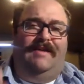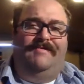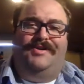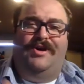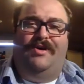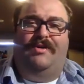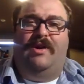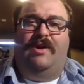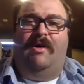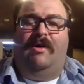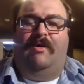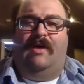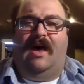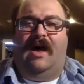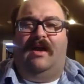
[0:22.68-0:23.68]
don't know a
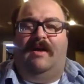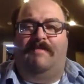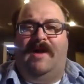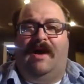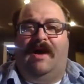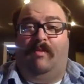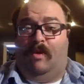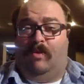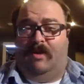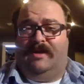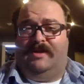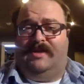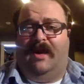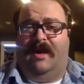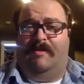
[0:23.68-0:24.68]
whole lot about what we're going
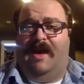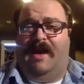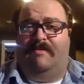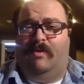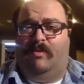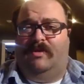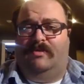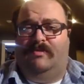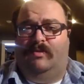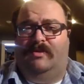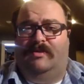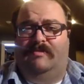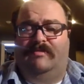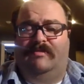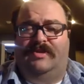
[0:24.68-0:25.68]
to talk about, but
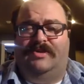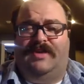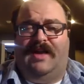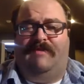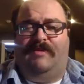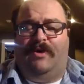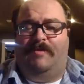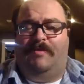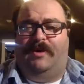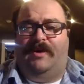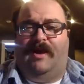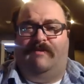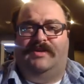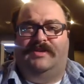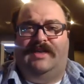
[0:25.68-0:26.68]
we'll just have an open
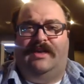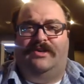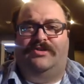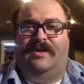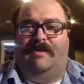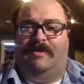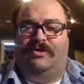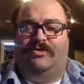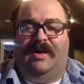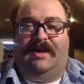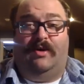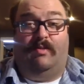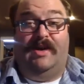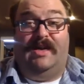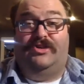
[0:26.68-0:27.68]
conversation. I've been trying
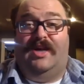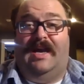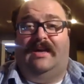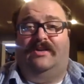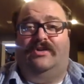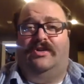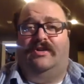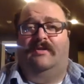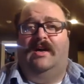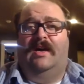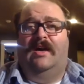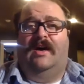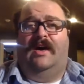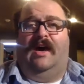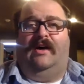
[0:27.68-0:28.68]
to reach out to
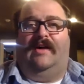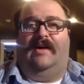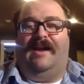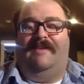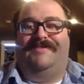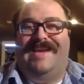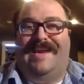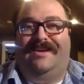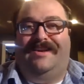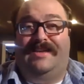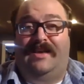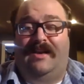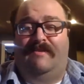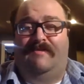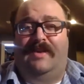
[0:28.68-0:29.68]
a lot of
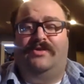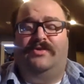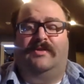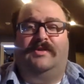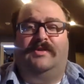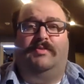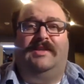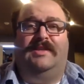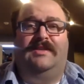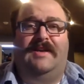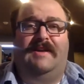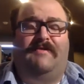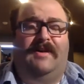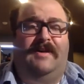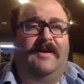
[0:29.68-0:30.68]
talented individuals with
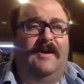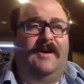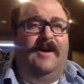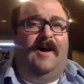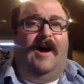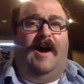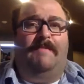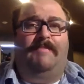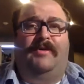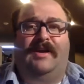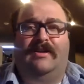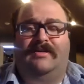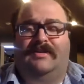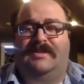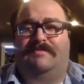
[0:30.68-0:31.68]
different
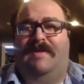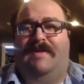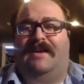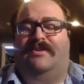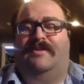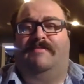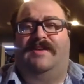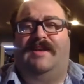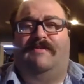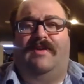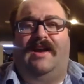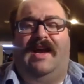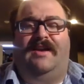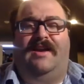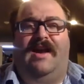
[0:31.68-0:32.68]
political spectrum, different
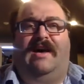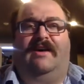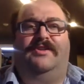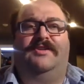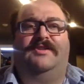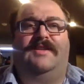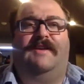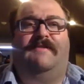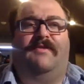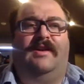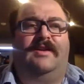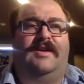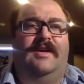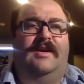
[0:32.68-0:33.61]
ideologies, different